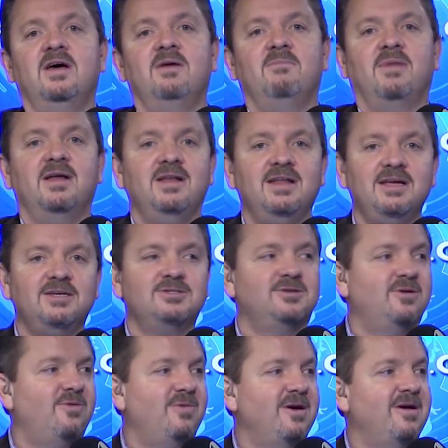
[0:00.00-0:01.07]
my knees
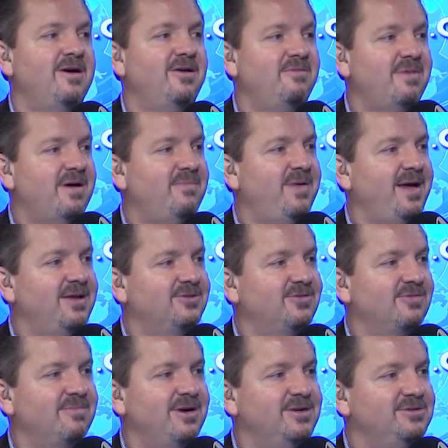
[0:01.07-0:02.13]
don't wear out on my pants or my